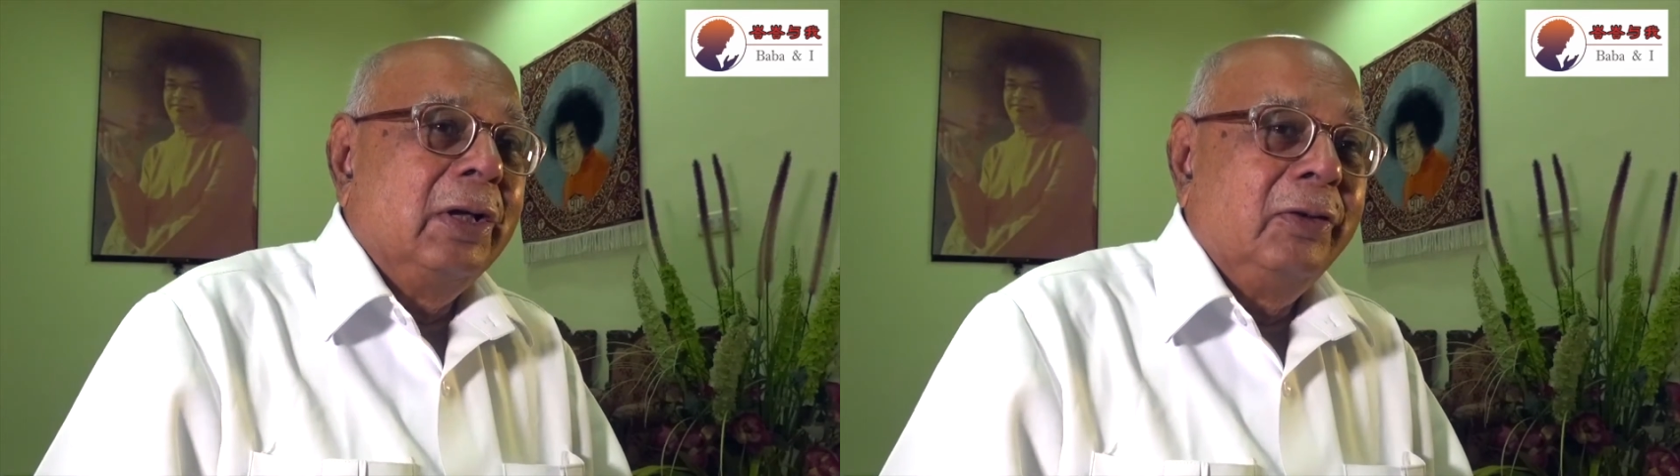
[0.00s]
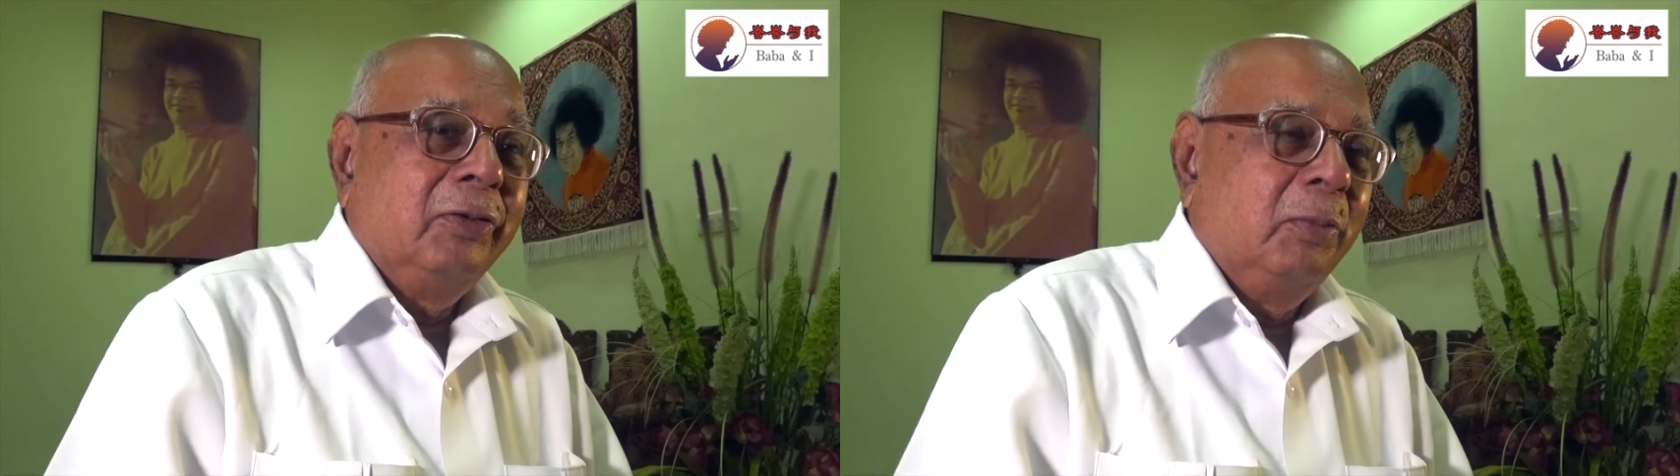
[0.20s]

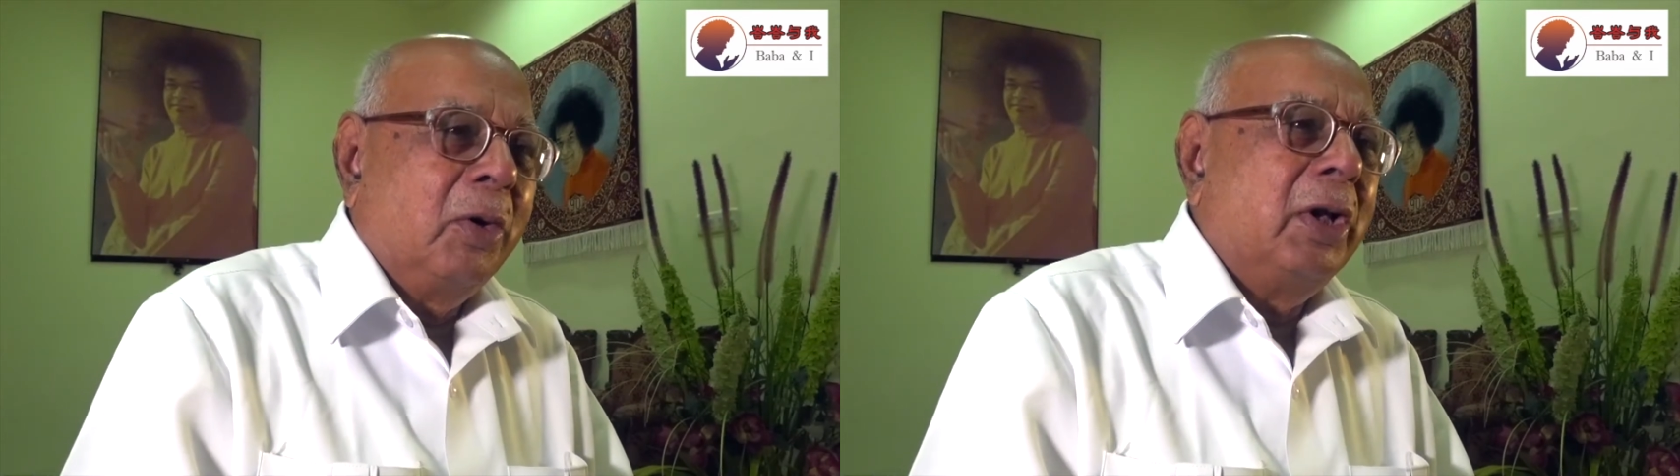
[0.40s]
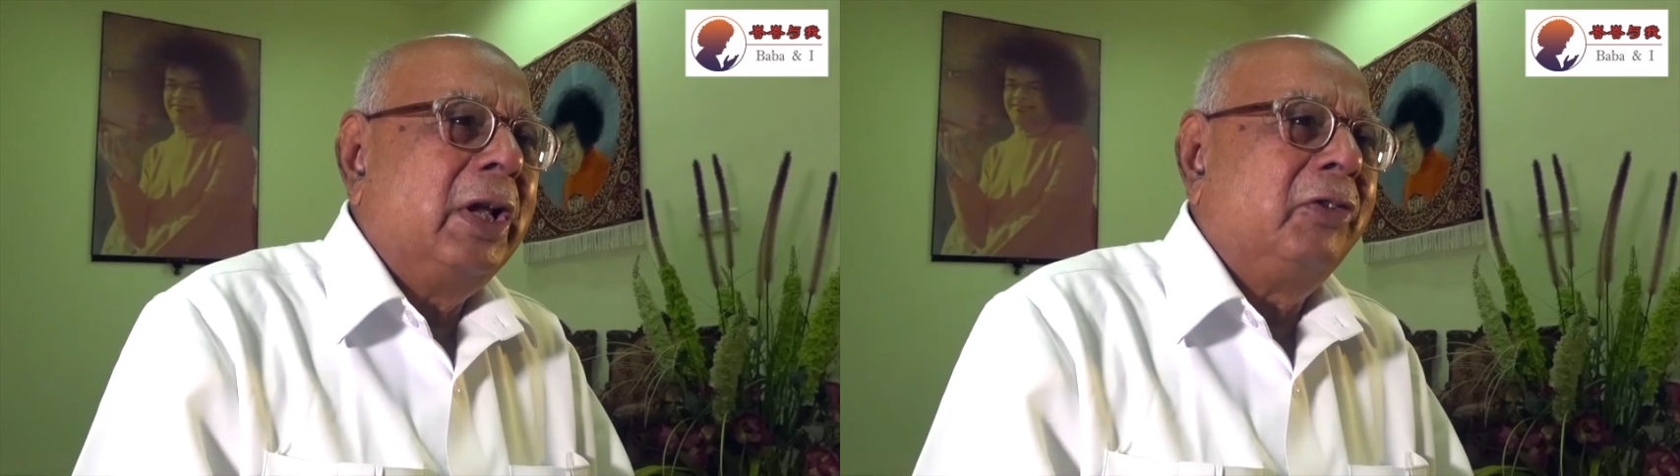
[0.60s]

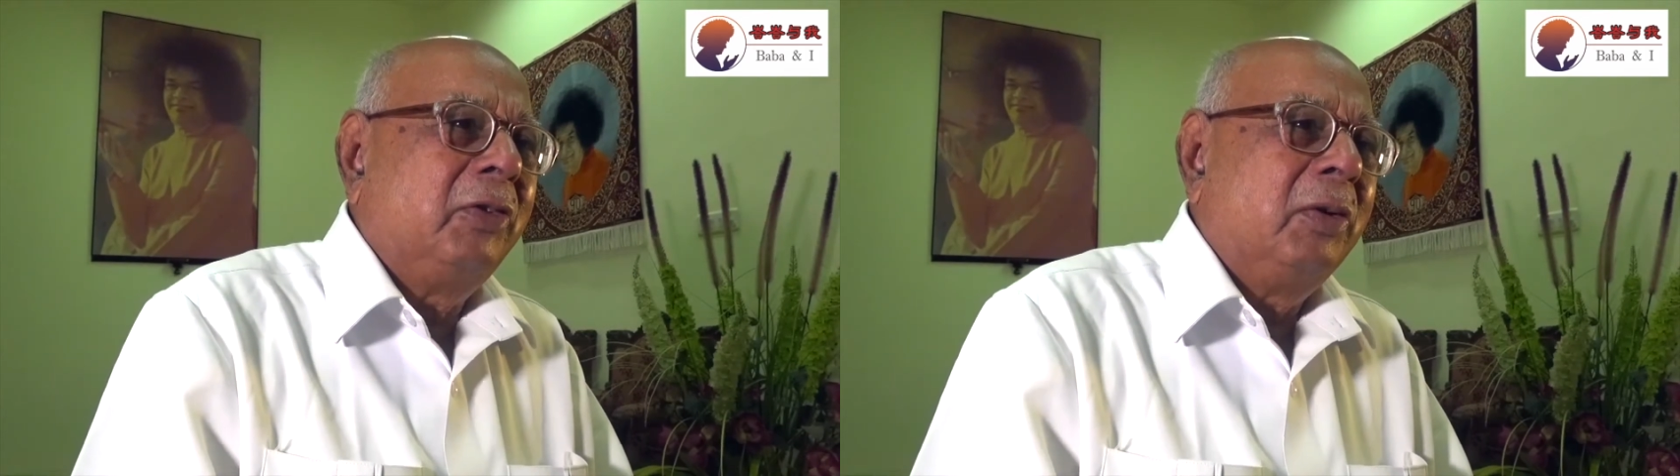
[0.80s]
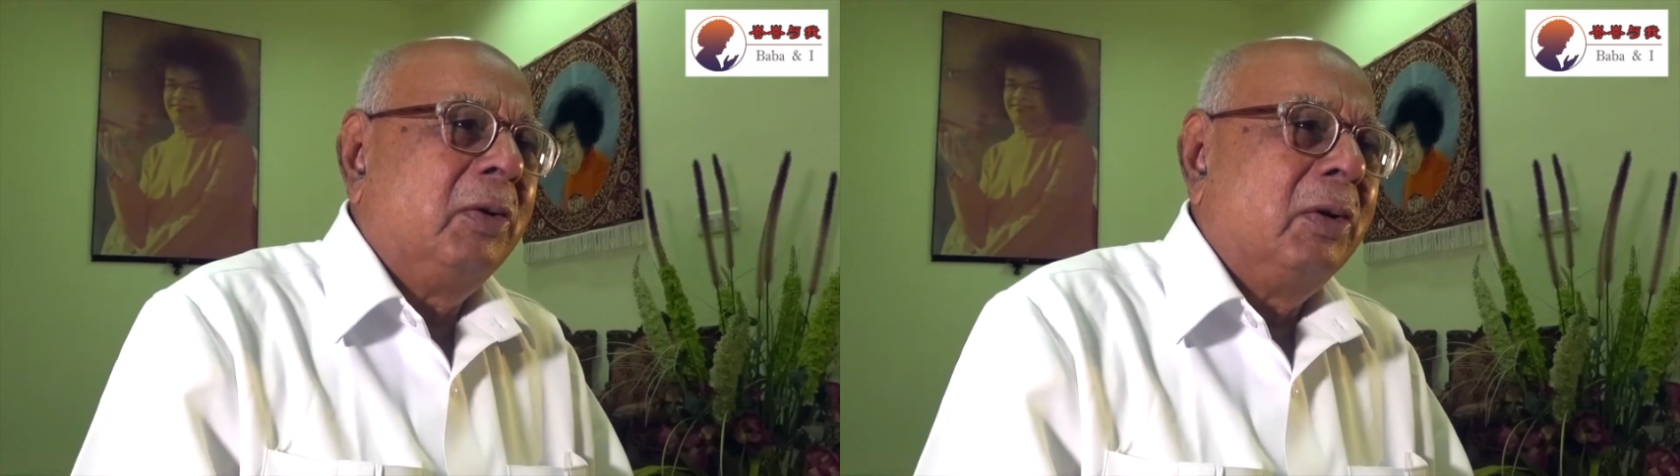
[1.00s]
smallest,
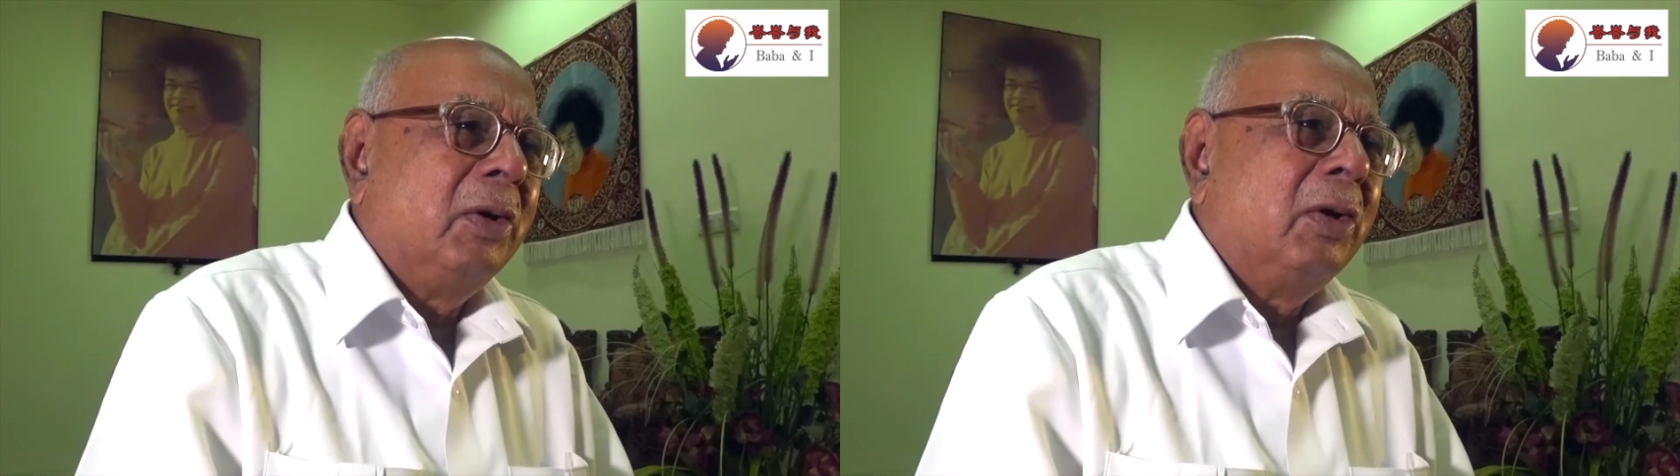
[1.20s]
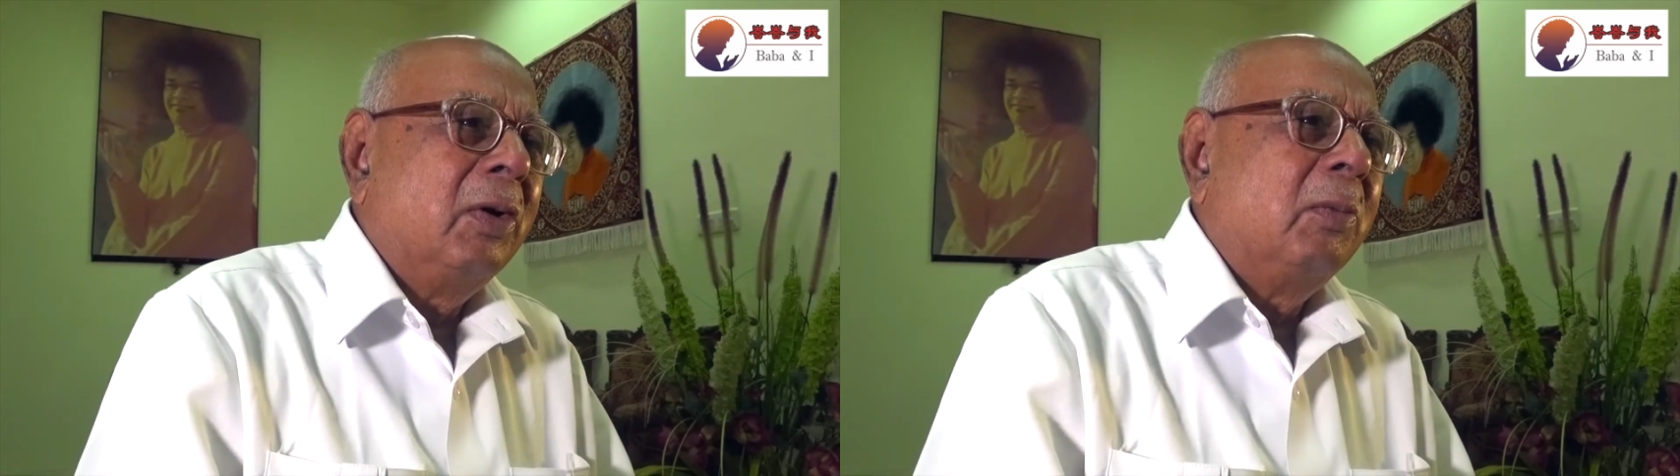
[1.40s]

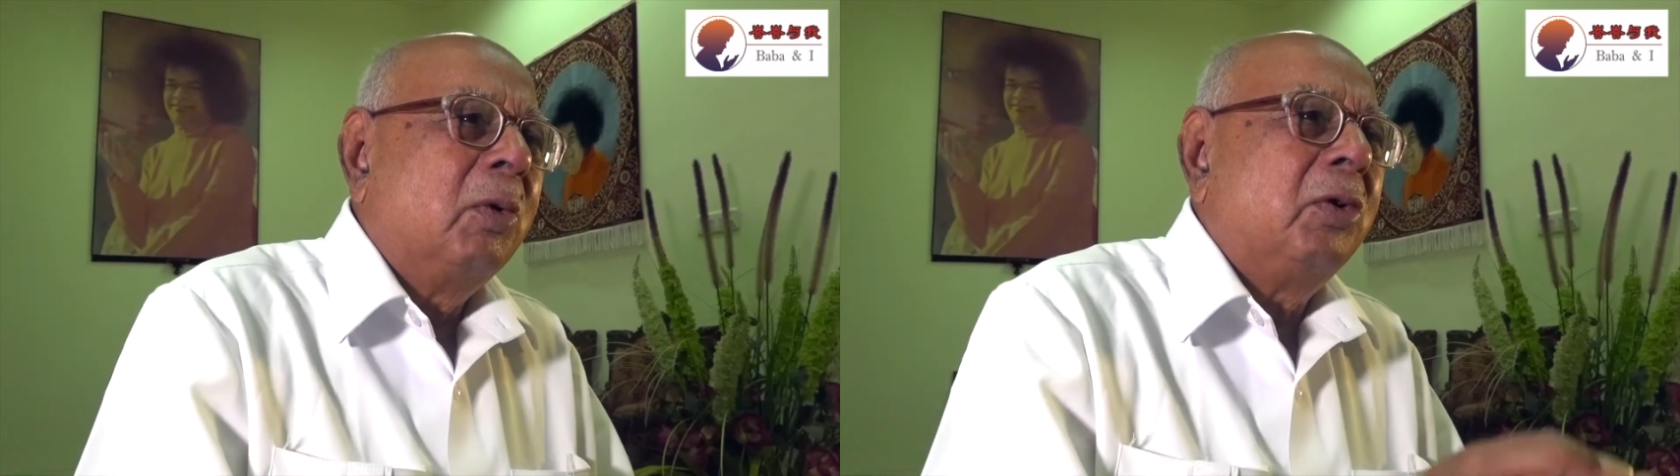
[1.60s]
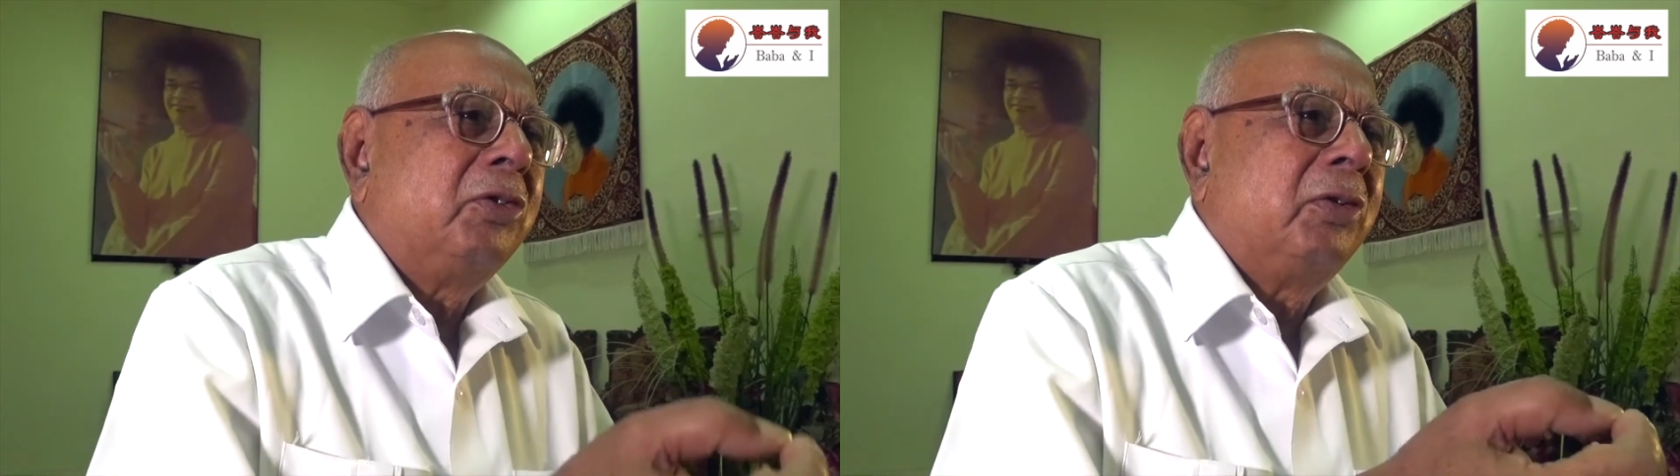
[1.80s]

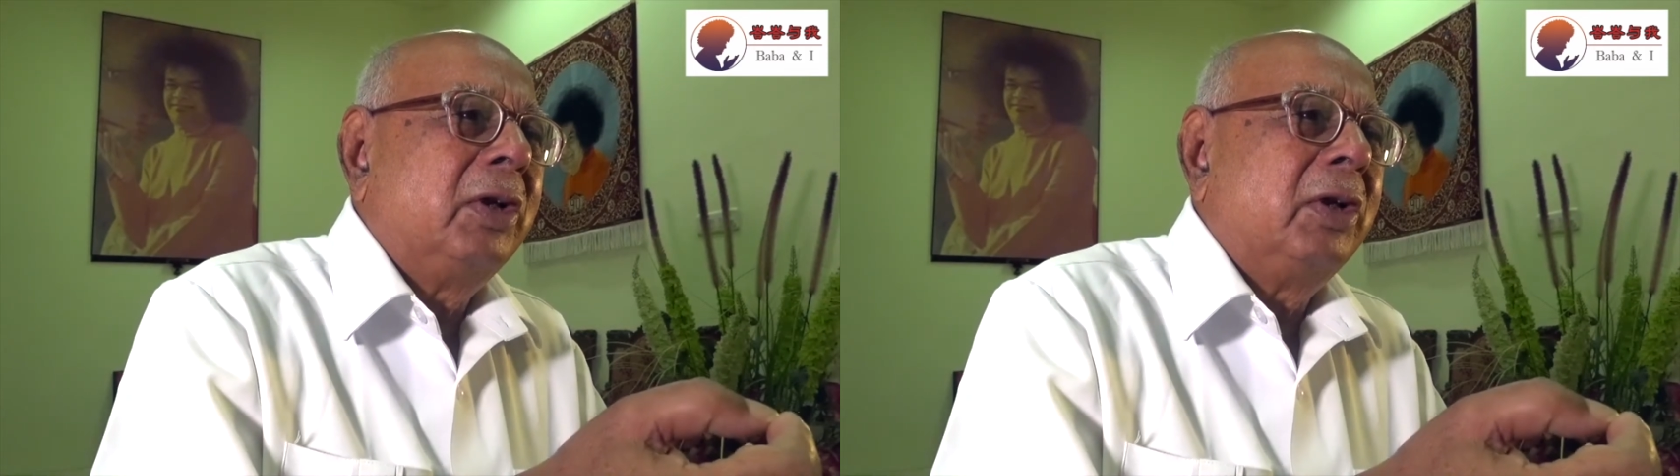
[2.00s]
most